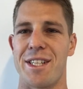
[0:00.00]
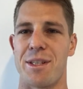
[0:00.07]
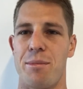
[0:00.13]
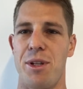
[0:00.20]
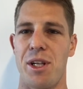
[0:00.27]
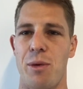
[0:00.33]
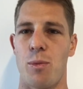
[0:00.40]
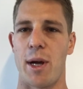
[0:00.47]
There's a
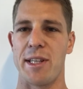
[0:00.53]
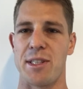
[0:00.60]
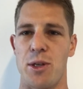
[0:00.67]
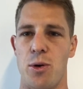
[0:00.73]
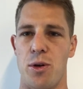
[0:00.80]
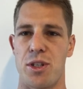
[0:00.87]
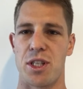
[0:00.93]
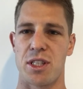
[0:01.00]
million ways to
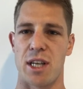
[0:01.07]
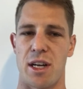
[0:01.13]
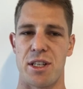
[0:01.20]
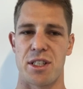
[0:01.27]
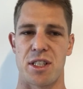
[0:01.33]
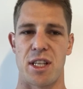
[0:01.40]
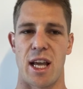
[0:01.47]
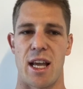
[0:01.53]
do it. Just
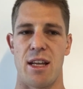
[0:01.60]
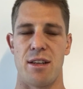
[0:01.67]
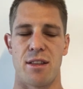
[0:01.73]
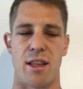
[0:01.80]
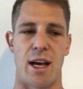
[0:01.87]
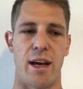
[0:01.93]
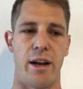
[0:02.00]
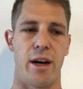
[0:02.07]
understand
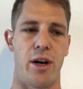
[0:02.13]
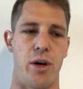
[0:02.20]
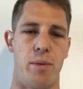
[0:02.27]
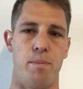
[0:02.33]
that